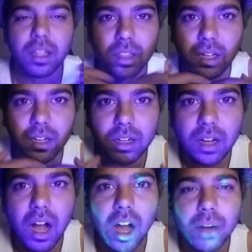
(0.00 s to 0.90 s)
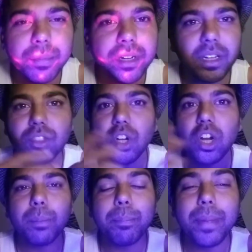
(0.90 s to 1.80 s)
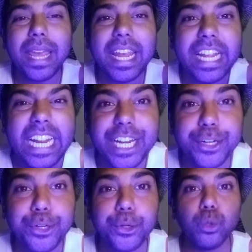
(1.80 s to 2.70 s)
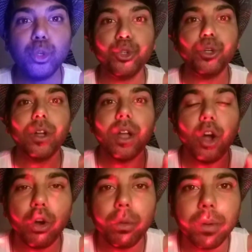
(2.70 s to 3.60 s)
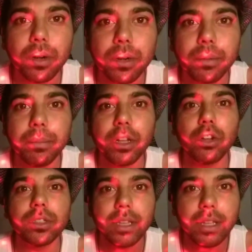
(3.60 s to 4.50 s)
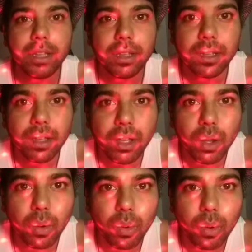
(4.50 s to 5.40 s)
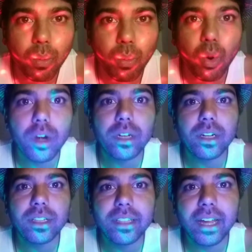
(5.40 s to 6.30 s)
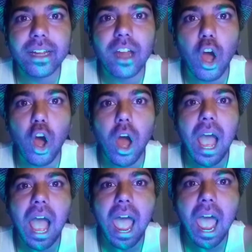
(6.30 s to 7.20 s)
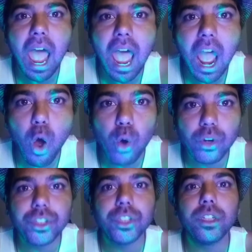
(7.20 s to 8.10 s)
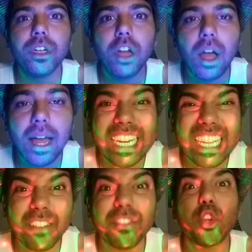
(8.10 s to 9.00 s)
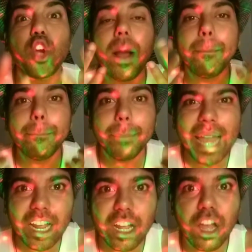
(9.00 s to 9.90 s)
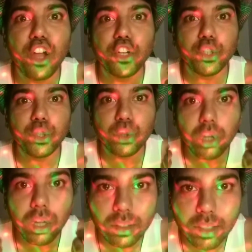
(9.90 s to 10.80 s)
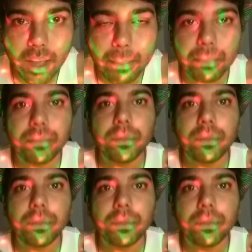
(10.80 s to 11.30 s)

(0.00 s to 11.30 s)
The army does not pay heed to Omar because they want their original Caliph to come back to them.